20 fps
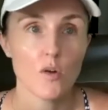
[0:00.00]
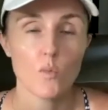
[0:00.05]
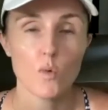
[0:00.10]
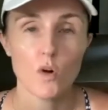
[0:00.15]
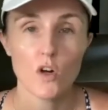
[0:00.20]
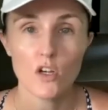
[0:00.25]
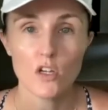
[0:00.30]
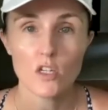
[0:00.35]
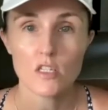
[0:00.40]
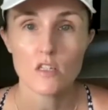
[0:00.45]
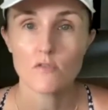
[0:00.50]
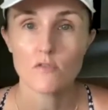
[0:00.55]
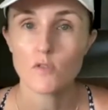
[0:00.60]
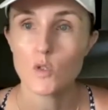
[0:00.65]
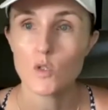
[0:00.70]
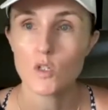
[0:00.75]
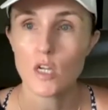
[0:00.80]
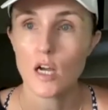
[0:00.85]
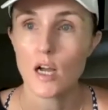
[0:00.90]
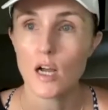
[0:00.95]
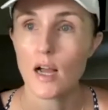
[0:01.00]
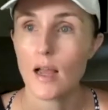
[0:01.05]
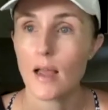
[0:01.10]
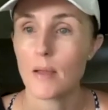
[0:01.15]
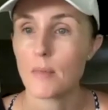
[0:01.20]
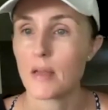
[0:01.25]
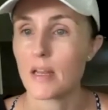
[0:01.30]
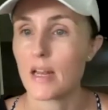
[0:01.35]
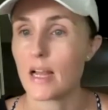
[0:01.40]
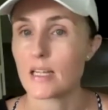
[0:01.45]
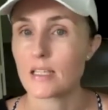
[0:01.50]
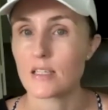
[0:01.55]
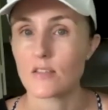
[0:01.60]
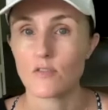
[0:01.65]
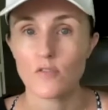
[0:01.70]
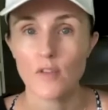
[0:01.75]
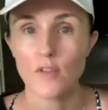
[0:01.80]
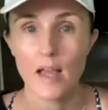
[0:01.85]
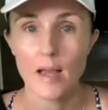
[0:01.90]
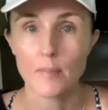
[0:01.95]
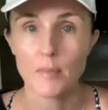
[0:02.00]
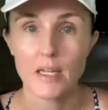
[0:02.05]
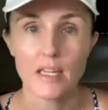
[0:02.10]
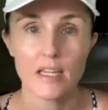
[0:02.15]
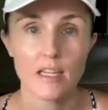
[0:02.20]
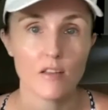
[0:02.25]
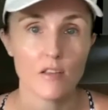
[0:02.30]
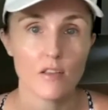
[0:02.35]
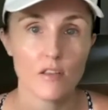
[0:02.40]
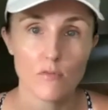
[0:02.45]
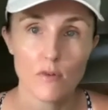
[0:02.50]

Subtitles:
works full time and has a family and